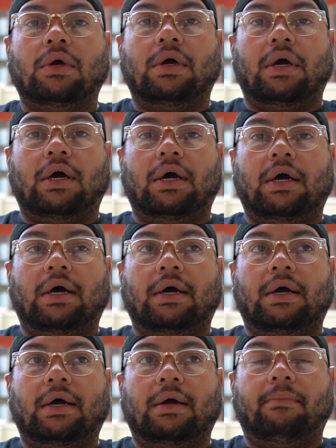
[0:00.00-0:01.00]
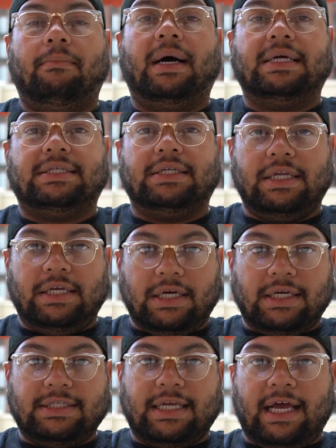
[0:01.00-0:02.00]
uh, my son
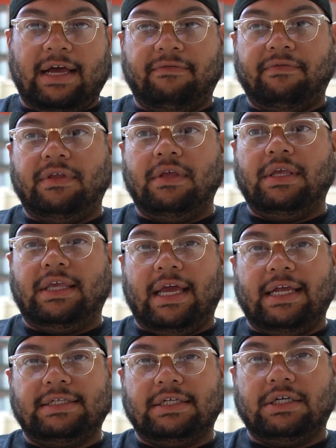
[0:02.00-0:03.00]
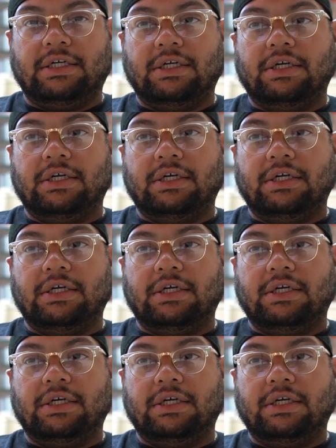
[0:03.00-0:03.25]
does have cancer,